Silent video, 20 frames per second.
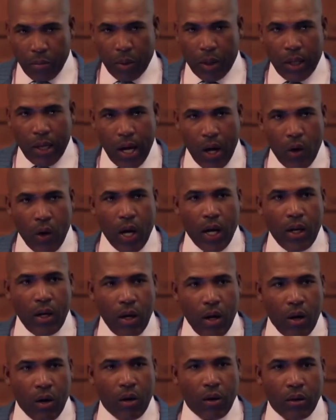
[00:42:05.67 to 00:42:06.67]
But now I
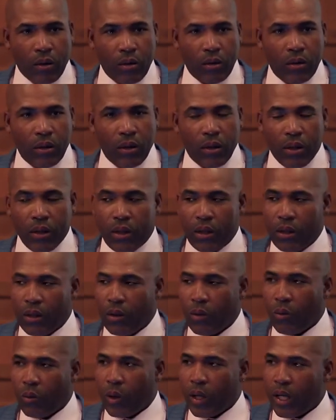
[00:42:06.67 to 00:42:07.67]
know
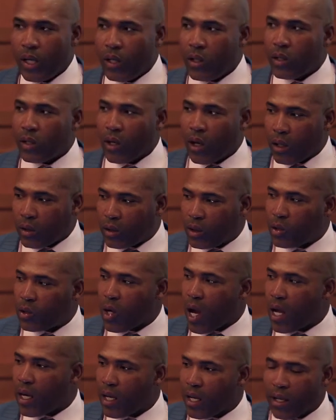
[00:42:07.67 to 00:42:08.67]
when he starts to
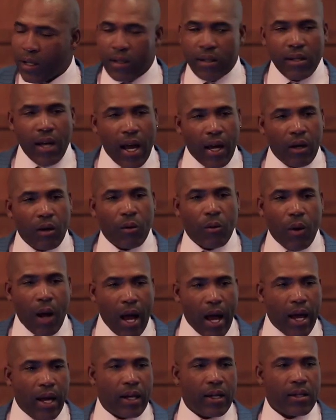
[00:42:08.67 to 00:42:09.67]
try to incite a
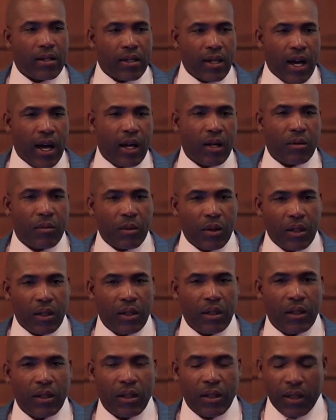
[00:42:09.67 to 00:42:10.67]
riot inside of
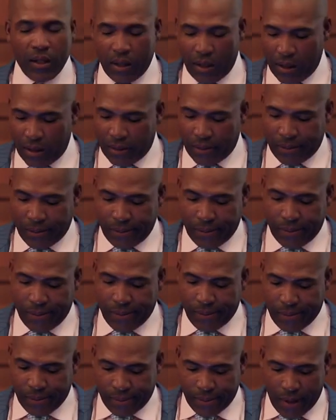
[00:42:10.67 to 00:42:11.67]
me,
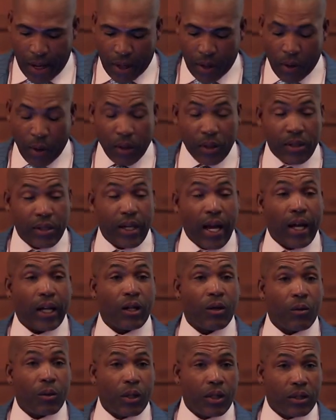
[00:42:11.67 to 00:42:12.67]
I know
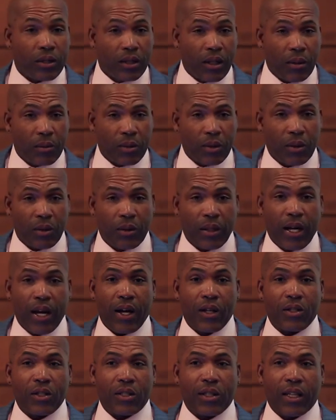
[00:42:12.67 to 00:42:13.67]
exactly what he's up to.
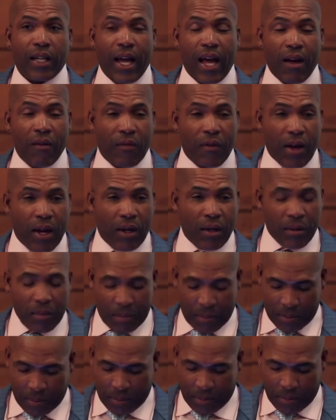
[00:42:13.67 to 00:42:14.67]
Now I just laugh at him.
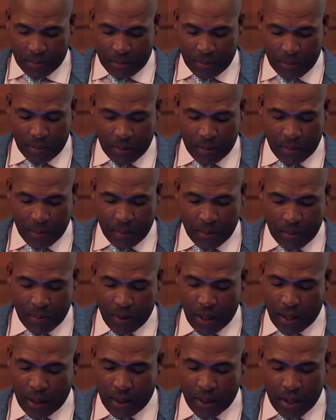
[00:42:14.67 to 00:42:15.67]

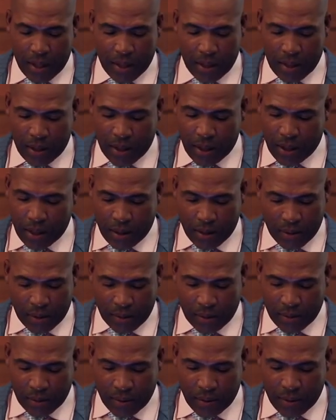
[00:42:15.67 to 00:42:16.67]
Like, no, no, no,
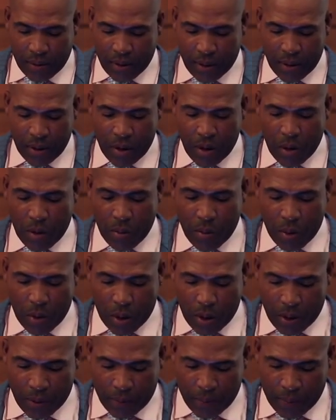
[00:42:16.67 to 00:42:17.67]
no
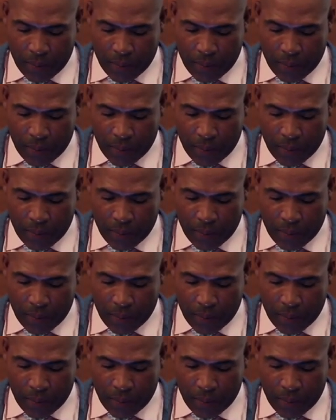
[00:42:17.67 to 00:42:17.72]
more.